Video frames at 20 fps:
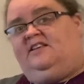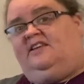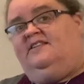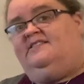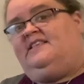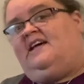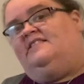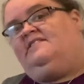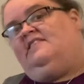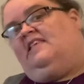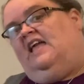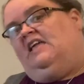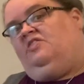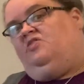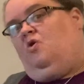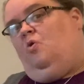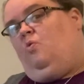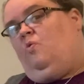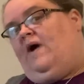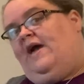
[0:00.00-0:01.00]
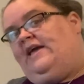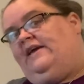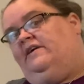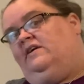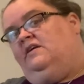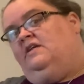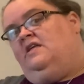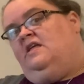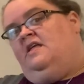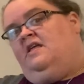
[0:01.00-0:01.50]
Because that's like the white
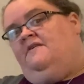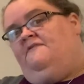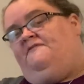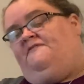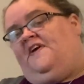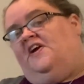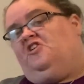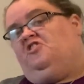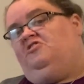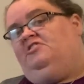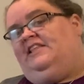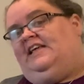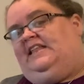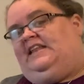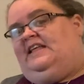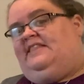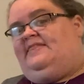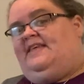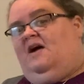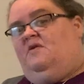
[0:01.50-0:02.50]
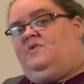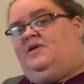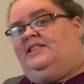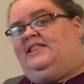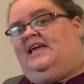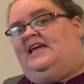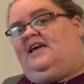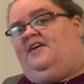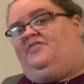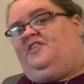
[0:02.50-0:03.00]
fair linen that we
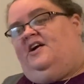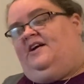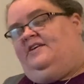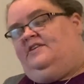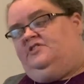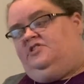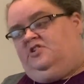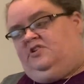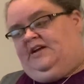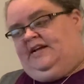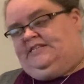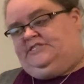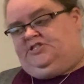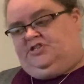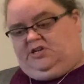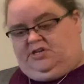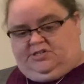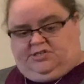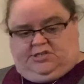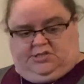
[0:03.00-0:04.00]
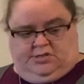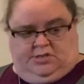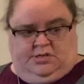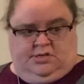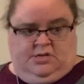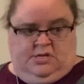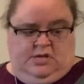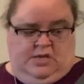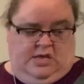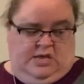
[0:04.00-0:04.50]
lay on the altar at church.
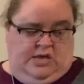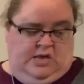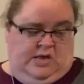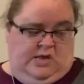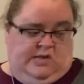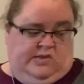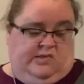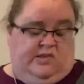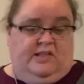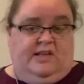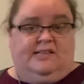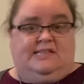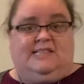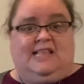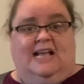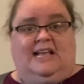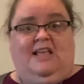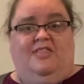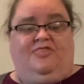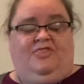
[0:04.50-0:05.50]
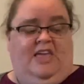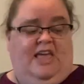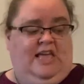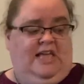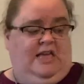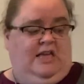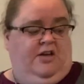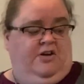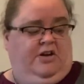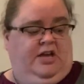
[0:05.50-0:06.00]
So the second
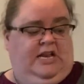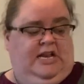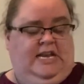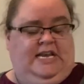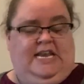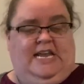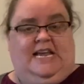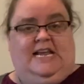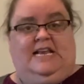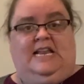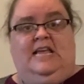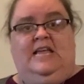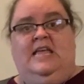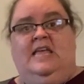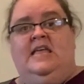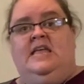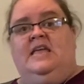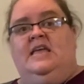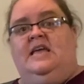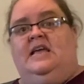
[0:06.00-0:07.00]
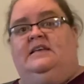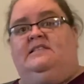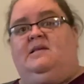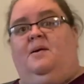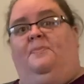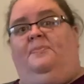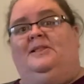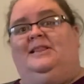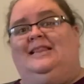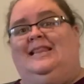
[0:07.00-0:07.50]
thing you're gonna need is
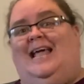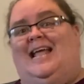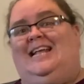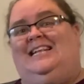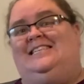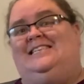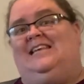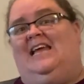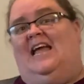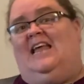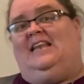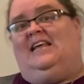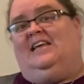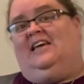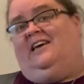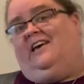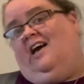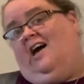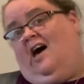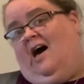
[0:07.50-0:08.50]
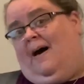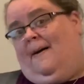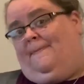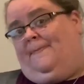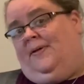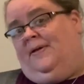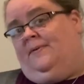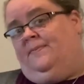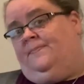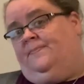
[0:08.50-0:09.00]
a plate and a
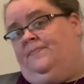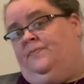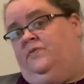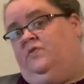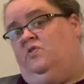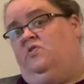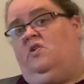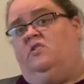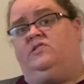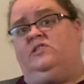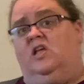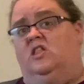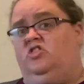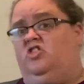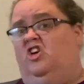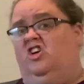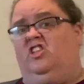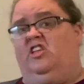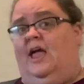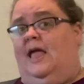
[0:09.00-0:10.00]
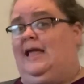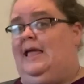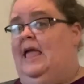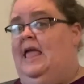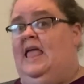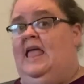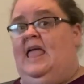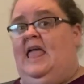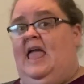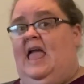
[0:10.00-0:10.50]
cup. So those could look like
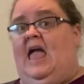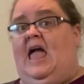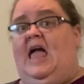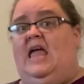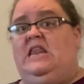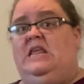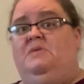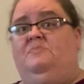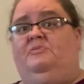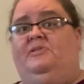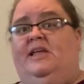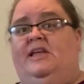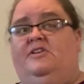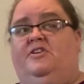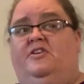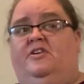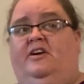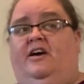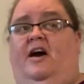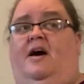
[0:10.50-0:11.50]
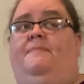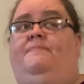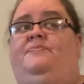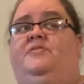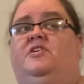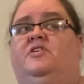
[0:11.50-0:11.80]
any plate or cup.